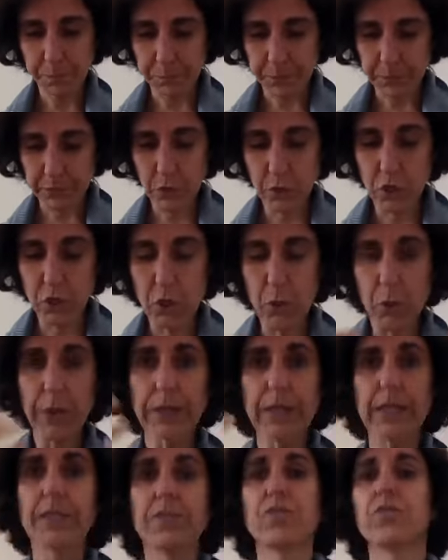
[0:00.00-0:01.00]
So
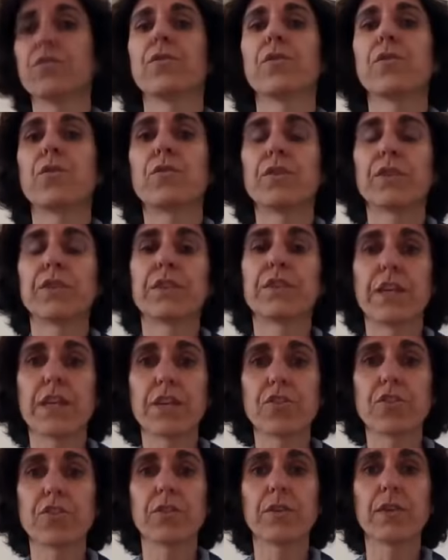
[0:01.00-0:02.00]
going into the
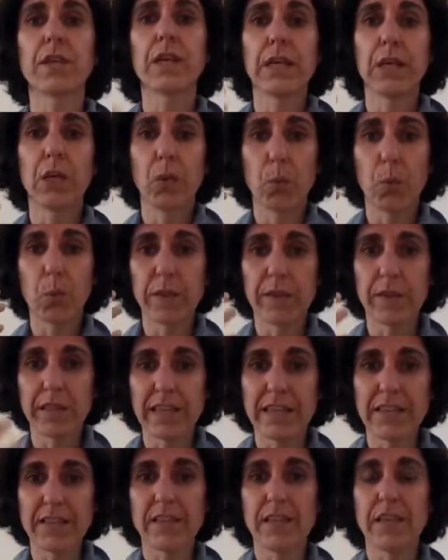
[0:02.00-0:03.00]
conversation with
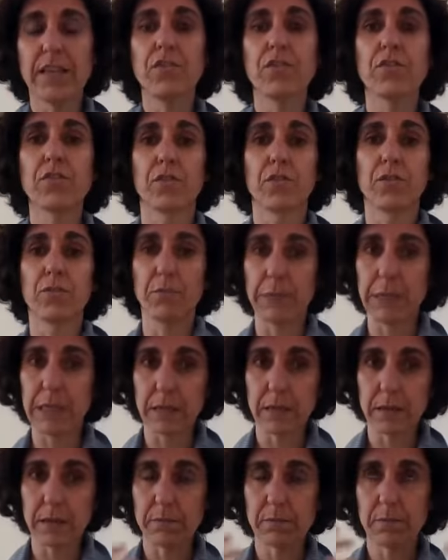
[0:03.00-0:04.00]
an intention,
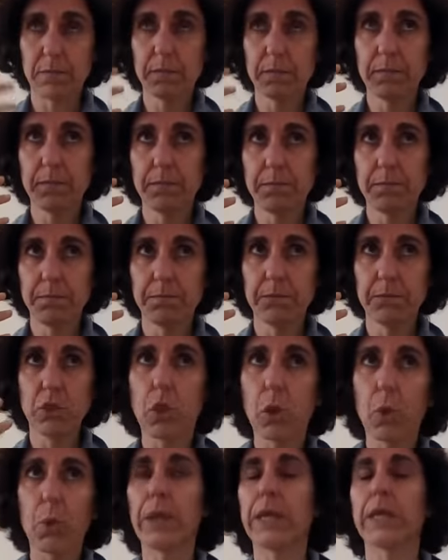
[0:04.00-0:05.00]
being
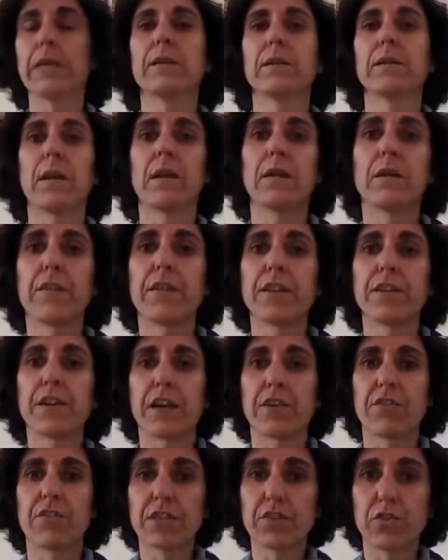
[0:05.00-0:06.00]
knowing the
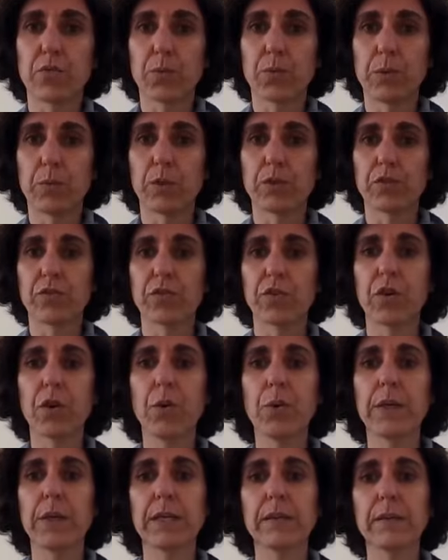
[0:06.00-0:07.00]
direction we want to
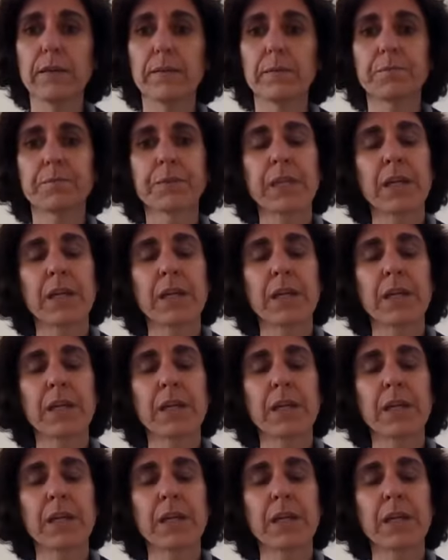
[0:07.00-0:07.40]
go in,